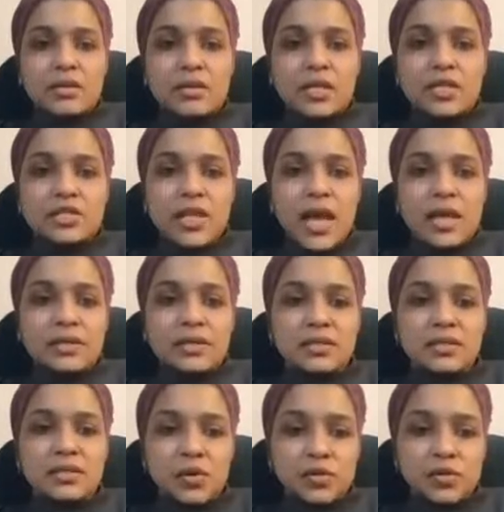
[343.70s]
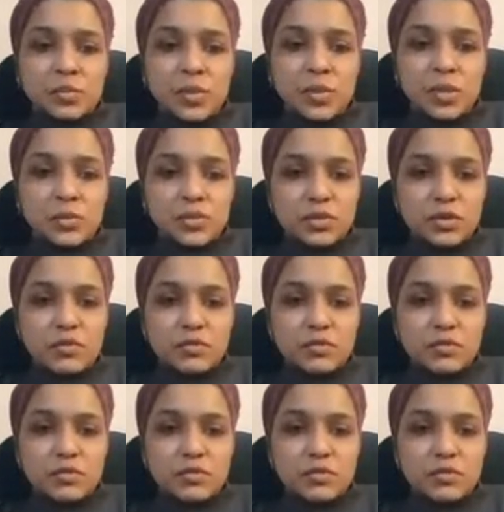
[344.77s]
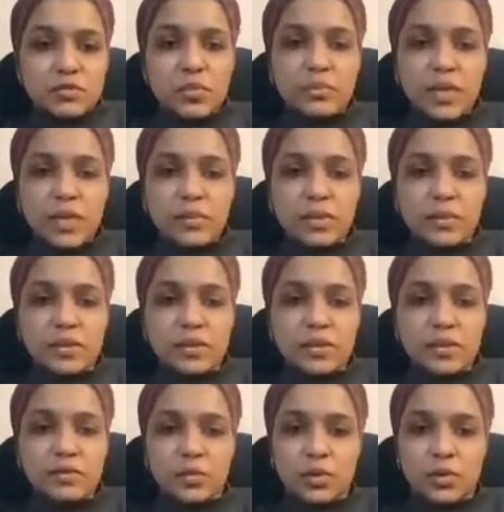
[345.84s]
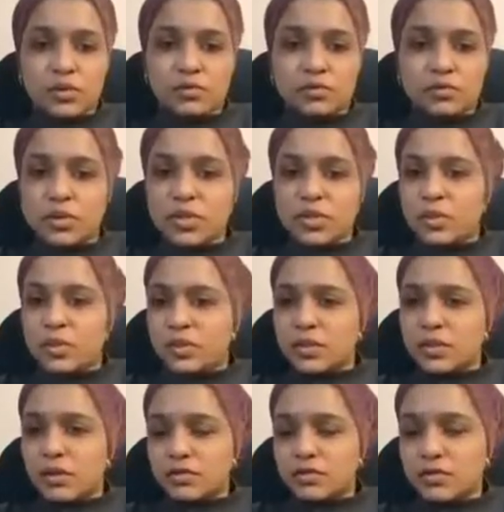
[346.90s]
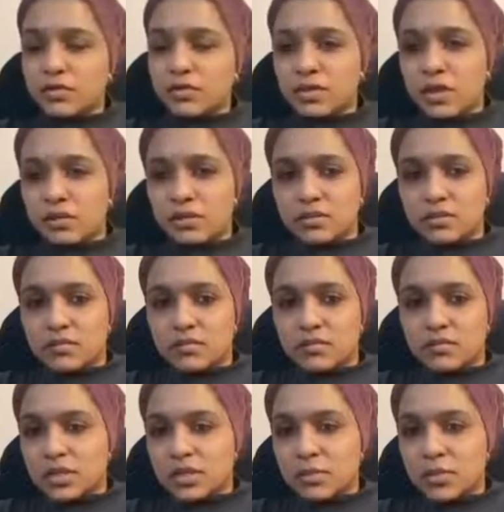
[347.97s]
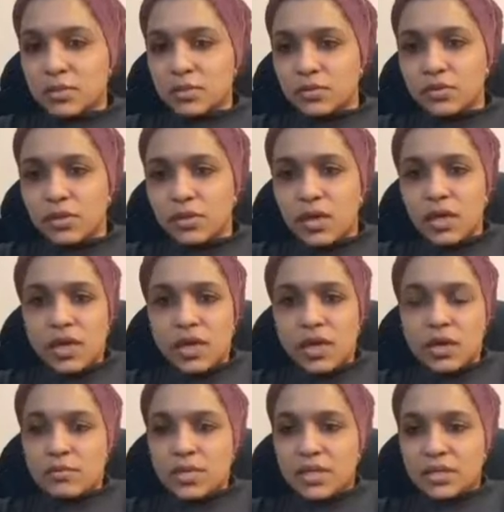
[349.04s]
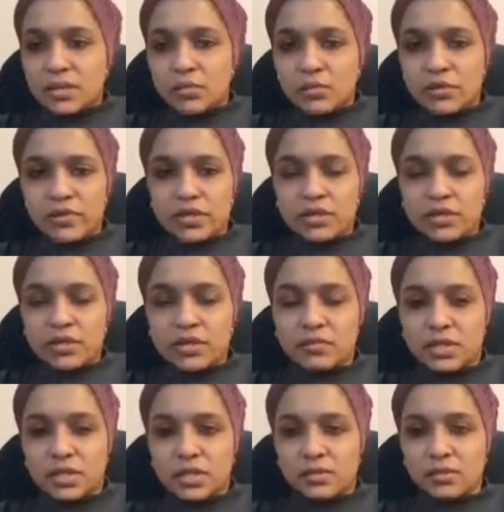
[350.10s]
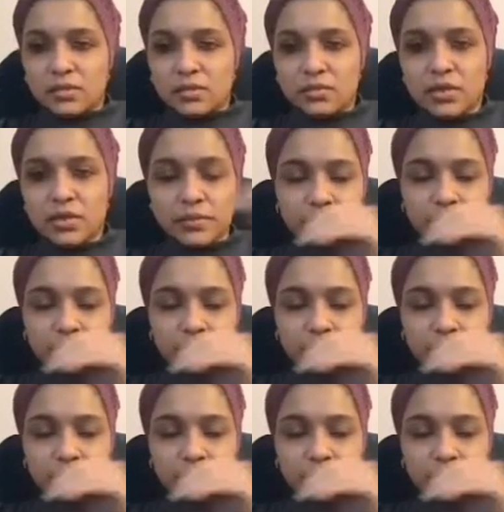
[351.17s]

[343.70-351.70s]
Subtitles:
The lesion has some orange pigment over the top and maybe a bit of subretinal fluid, but the ultrasound isn't very typical, medium reflectivity also.